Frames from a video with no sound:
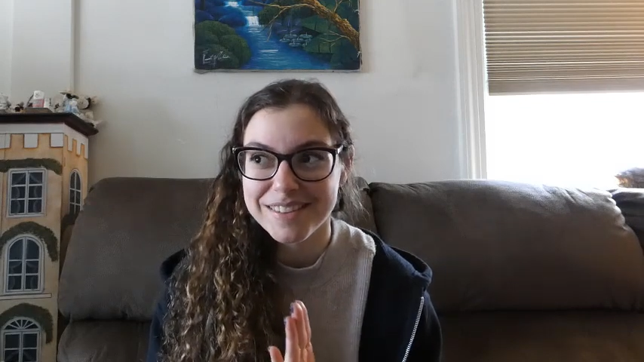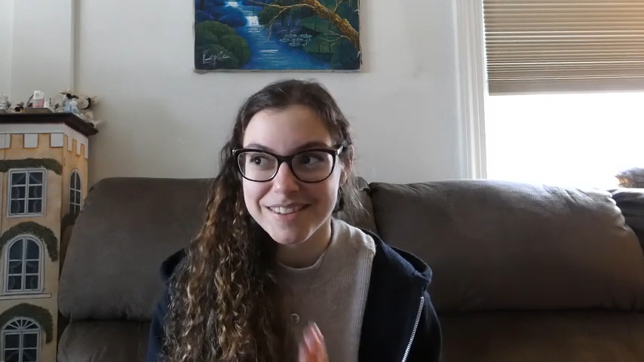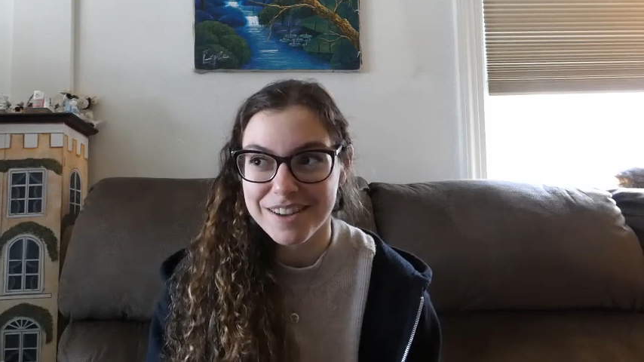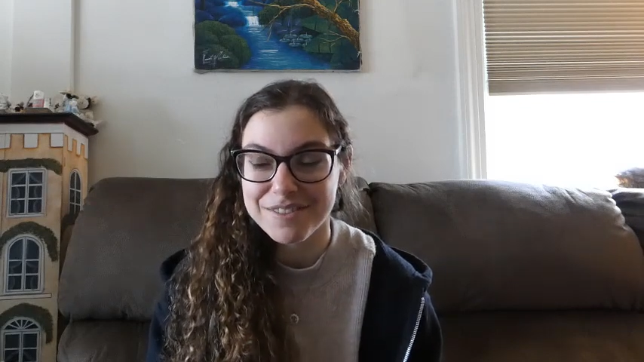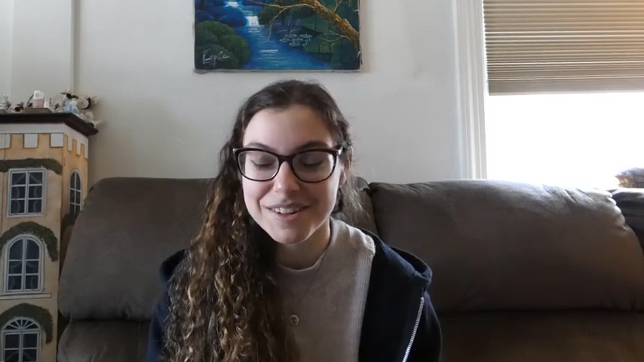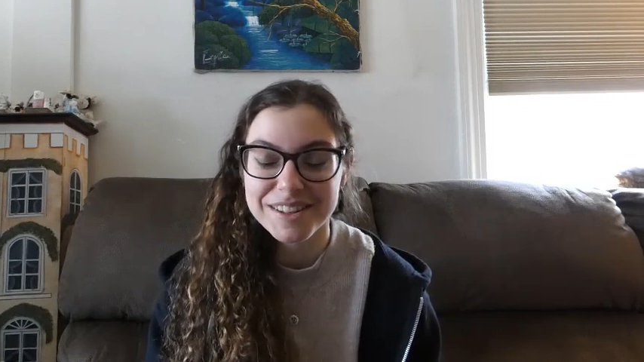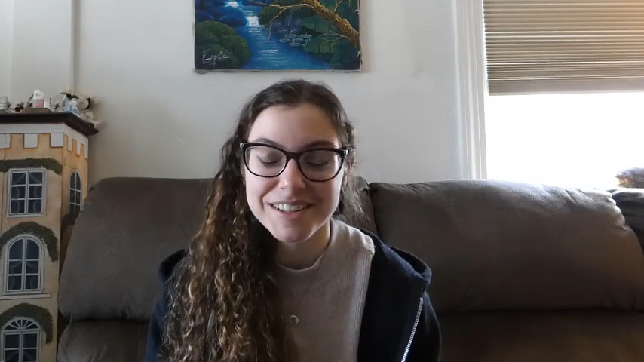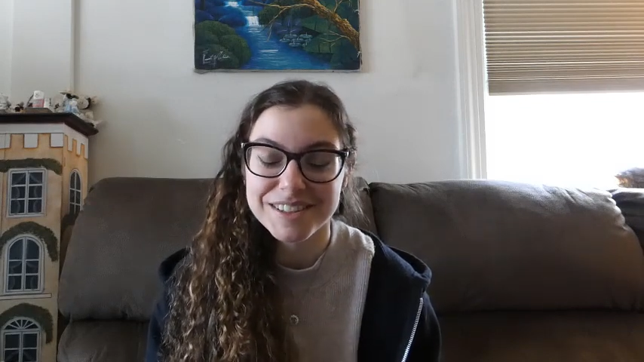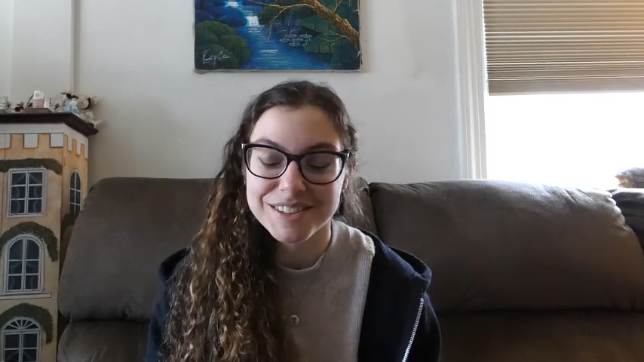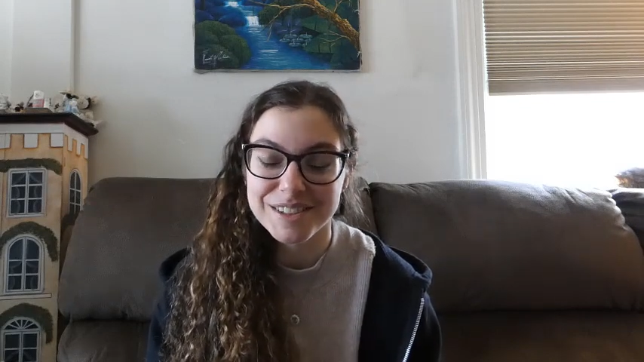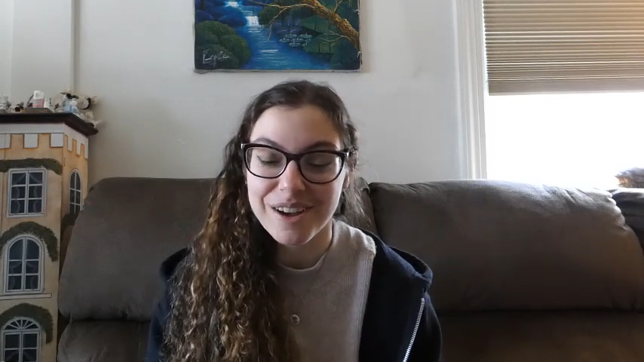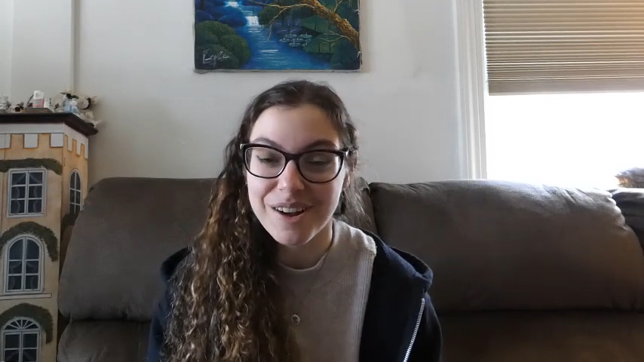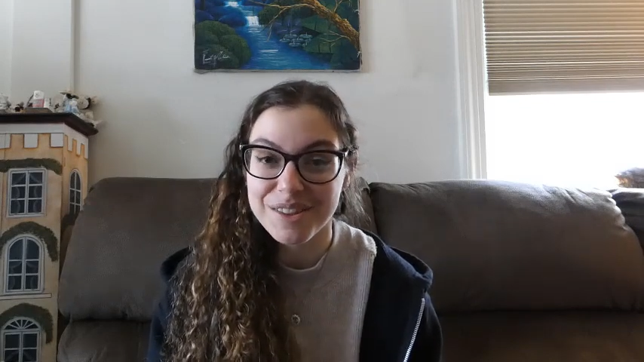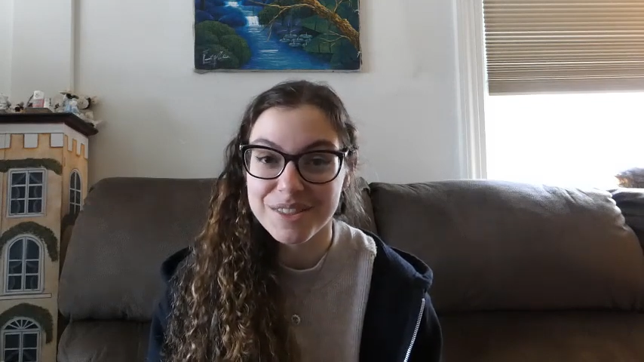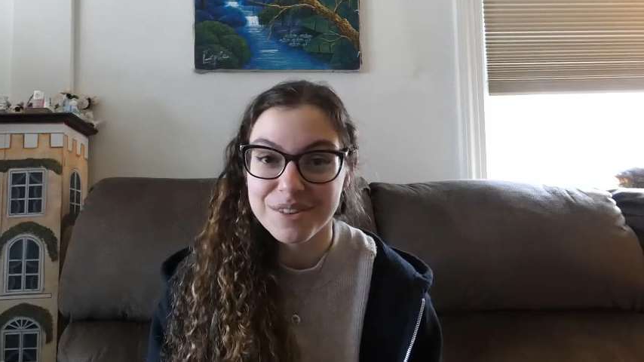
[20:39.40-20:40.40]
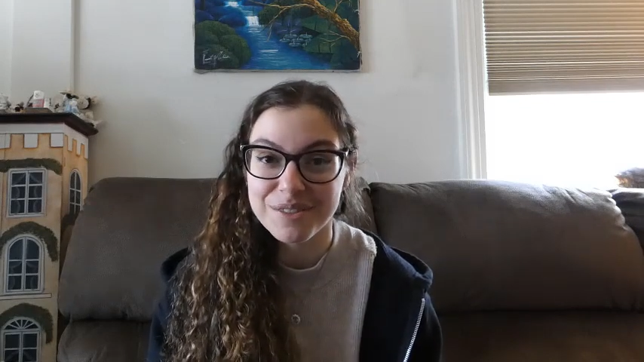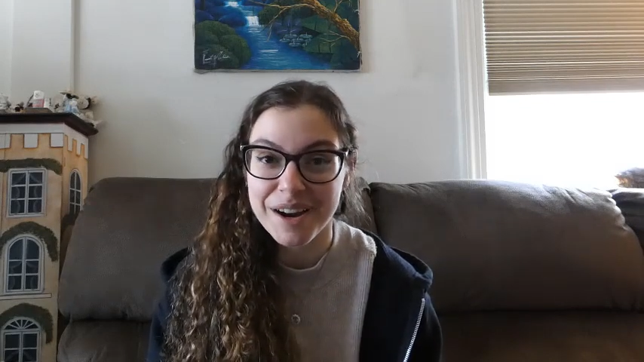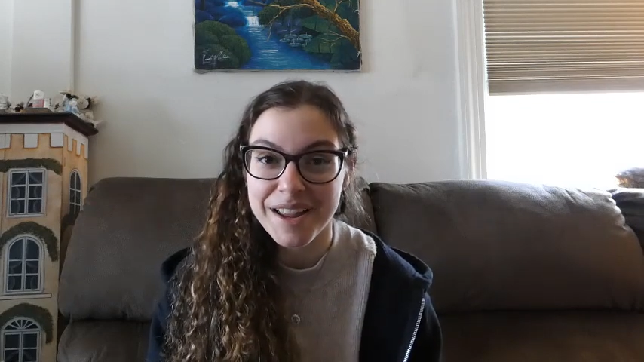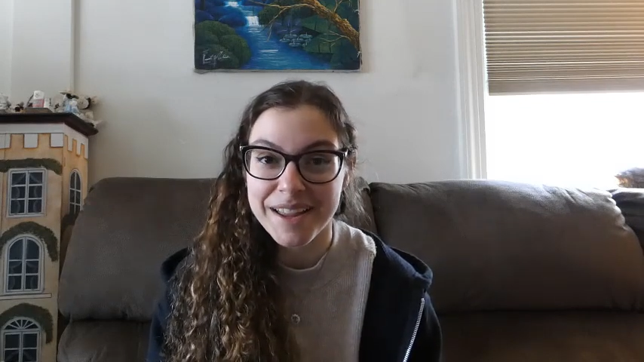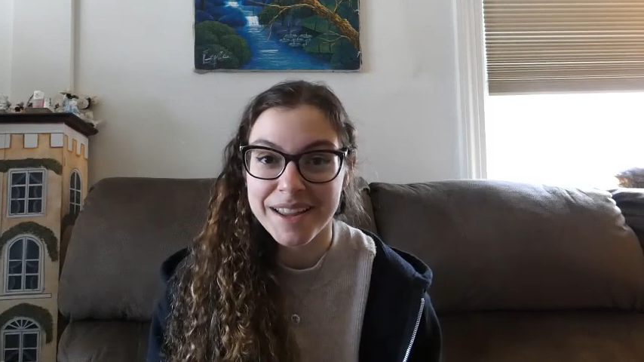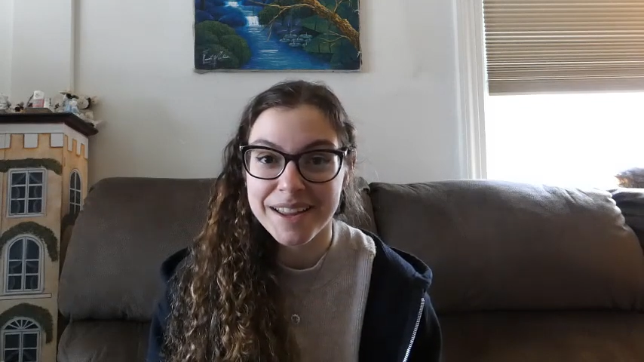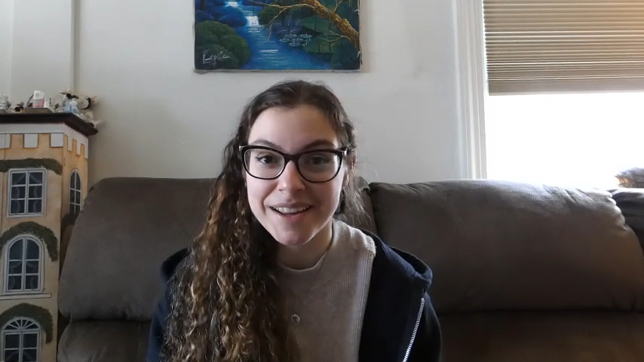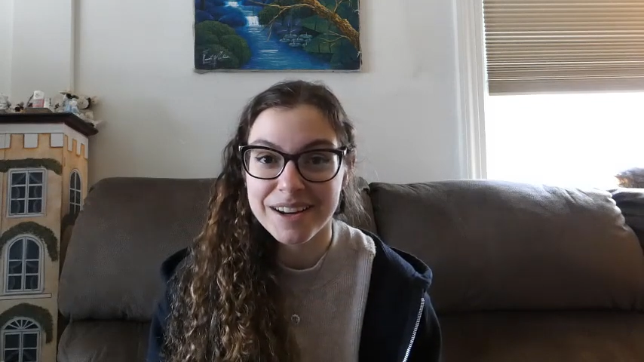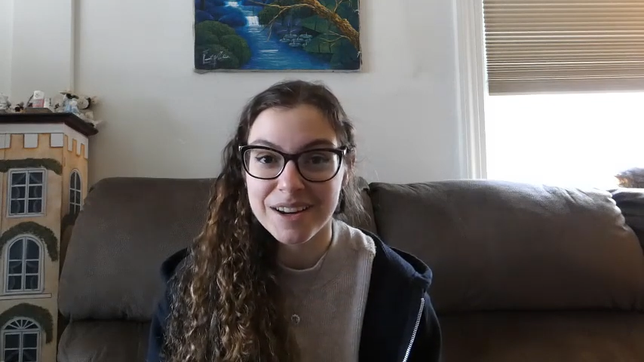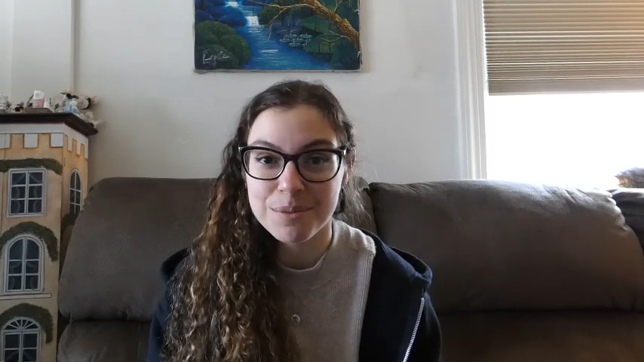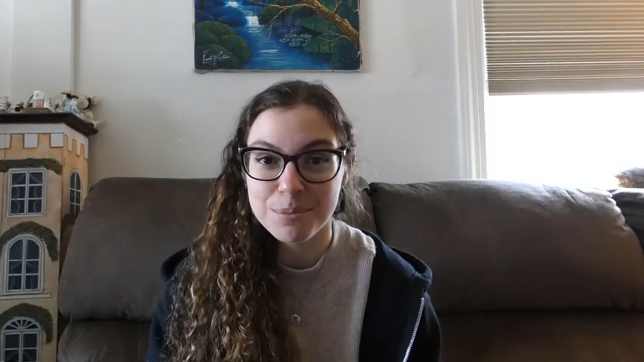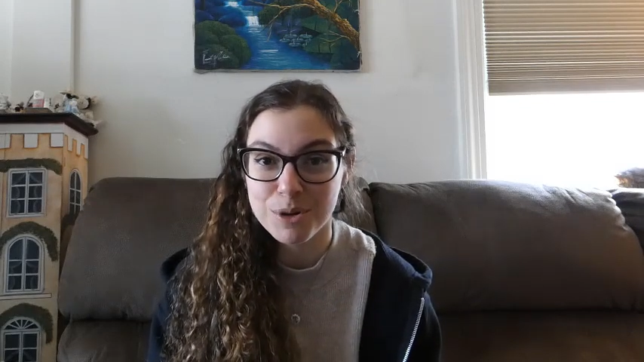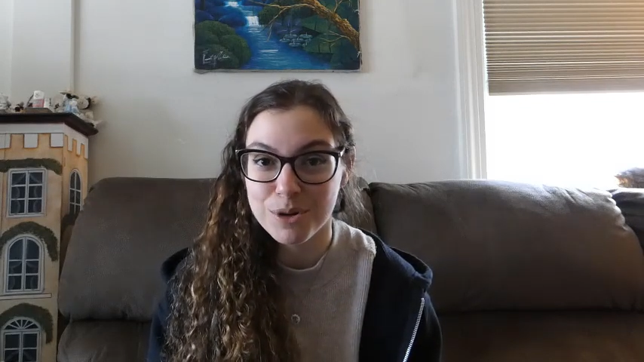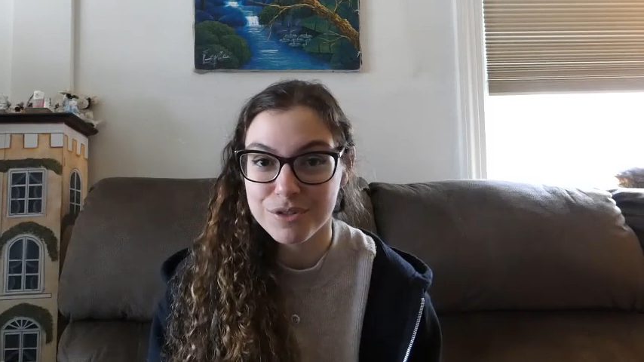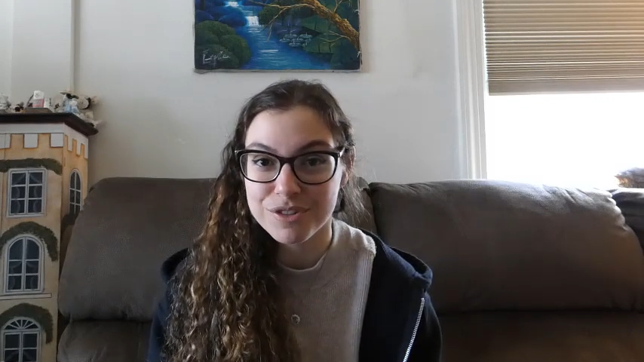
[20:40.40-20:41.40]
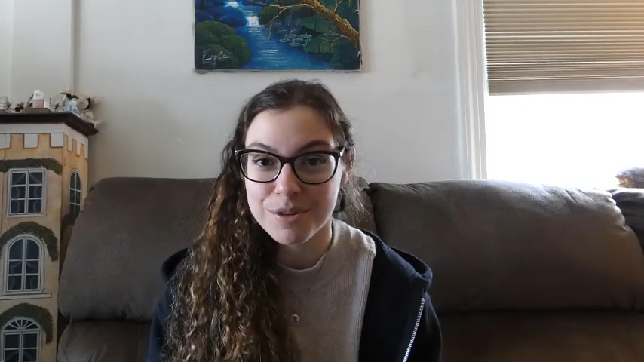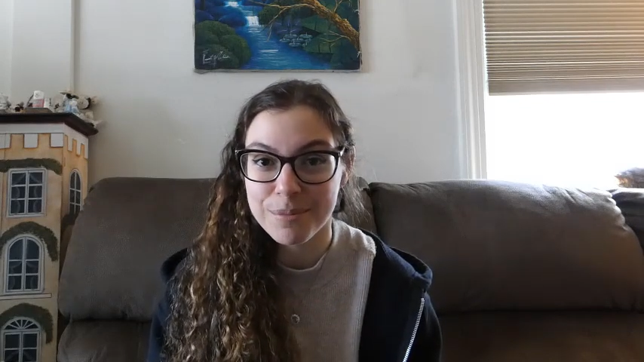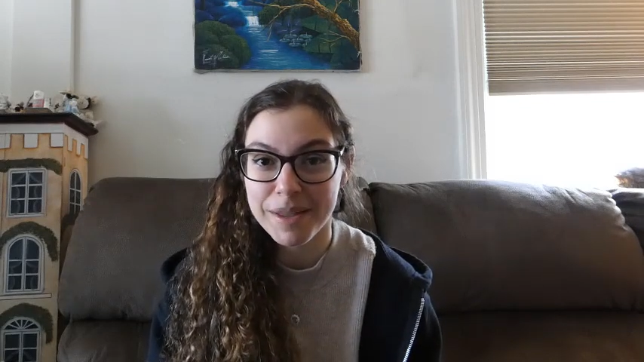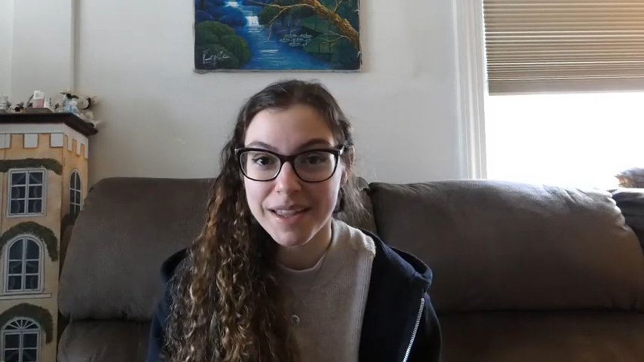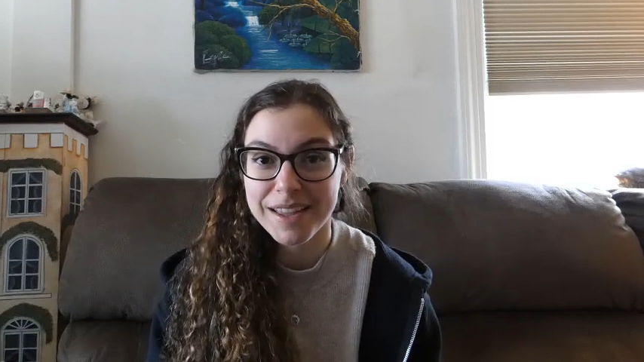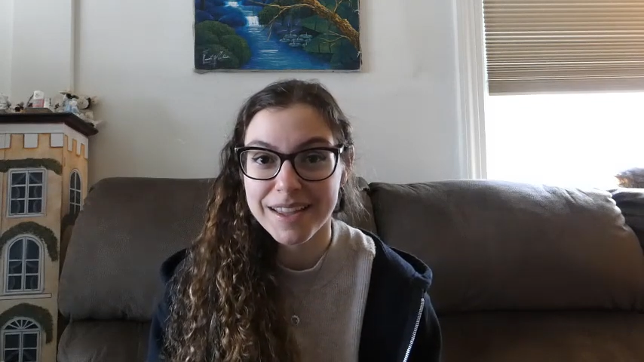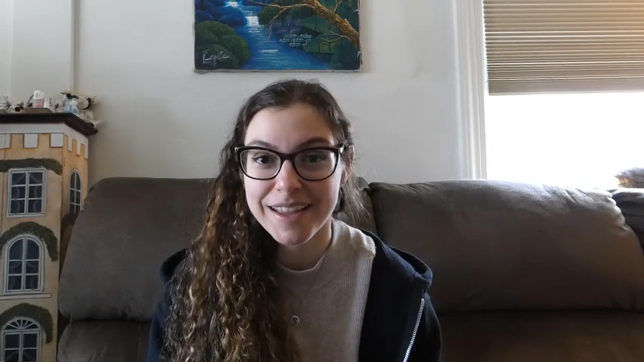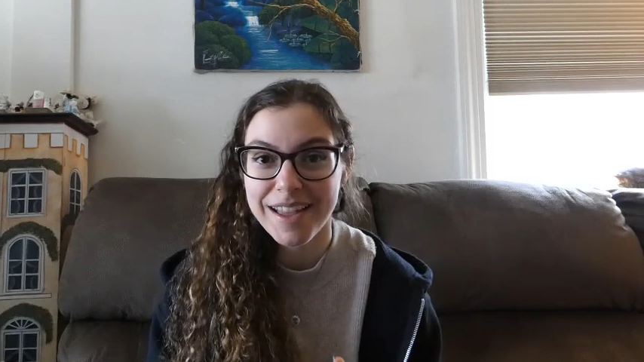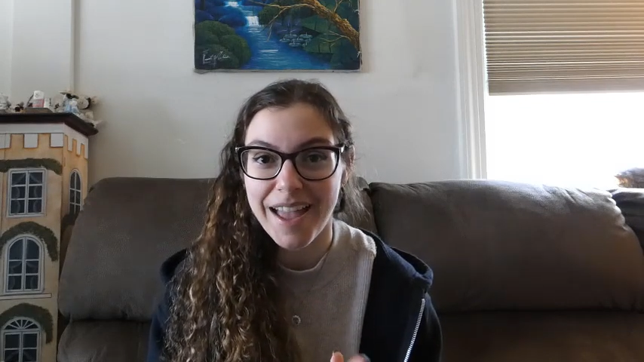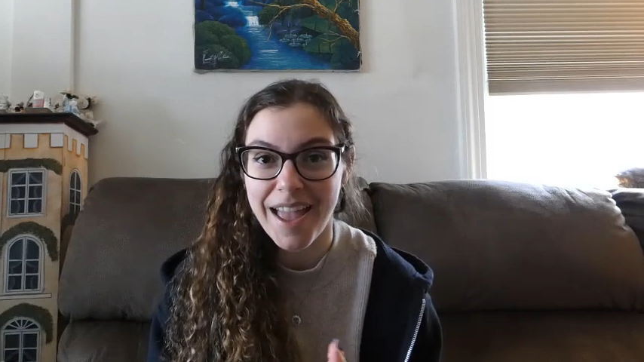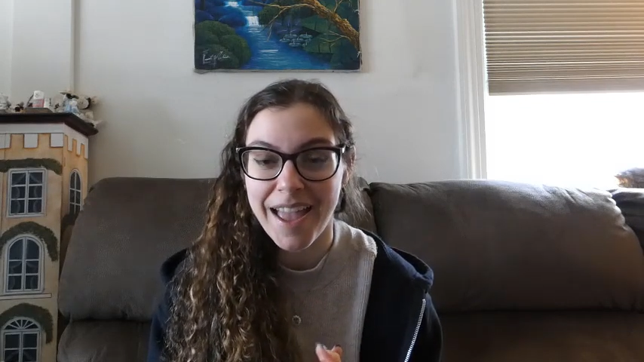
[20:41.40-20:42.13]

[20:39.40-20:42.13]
definitely not the right move to make